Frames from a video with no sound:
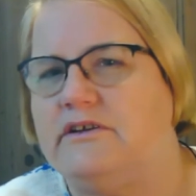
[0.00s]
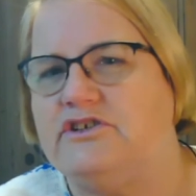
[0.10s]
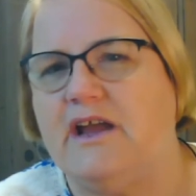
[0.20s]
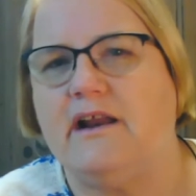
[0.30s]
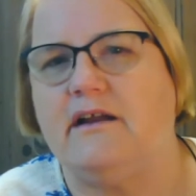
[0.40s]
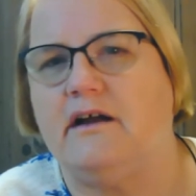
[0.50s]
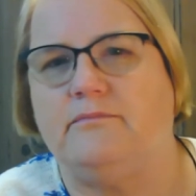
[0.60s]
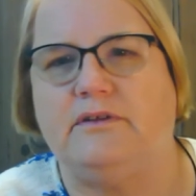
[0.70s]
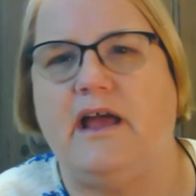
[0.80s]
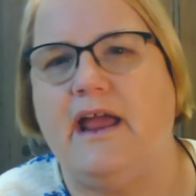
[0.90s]
She had a
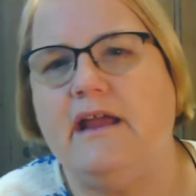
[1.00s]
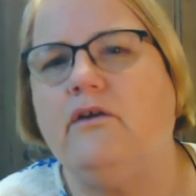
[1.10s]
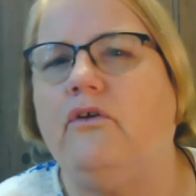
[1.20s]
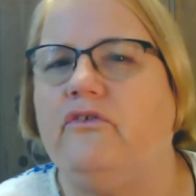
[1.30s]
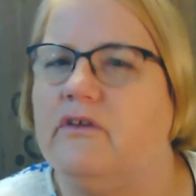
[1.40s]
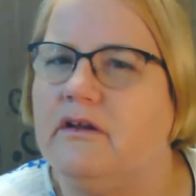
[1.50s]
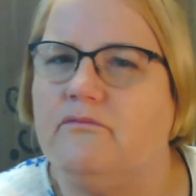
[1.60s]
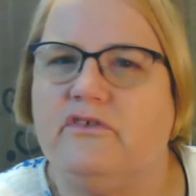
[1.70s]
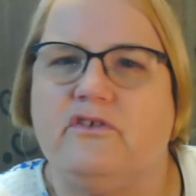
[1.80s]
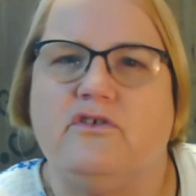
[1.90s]
couple of acres, and
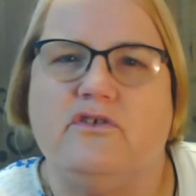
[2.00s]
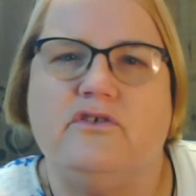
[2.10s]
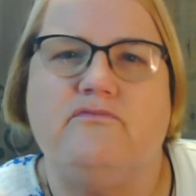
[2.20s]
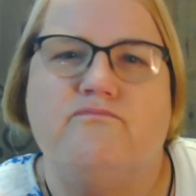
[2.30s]
it was a good,